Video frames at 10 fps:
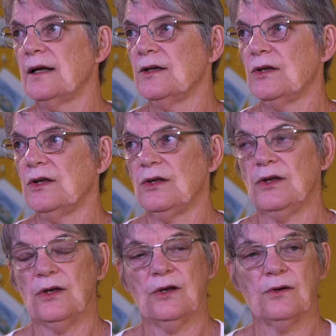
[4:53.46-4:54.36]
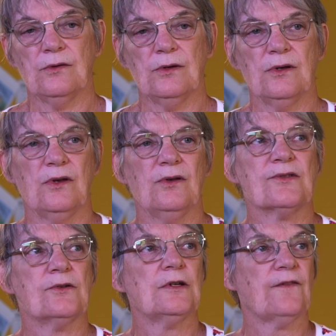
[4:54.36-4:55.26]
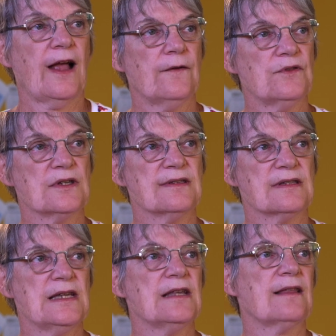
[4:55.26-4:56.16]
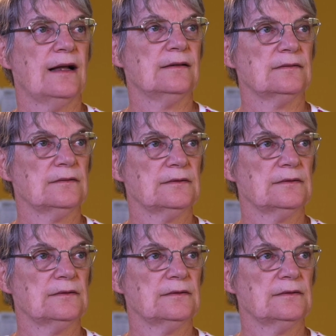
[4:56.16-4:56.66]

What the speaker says: You sort of have to see that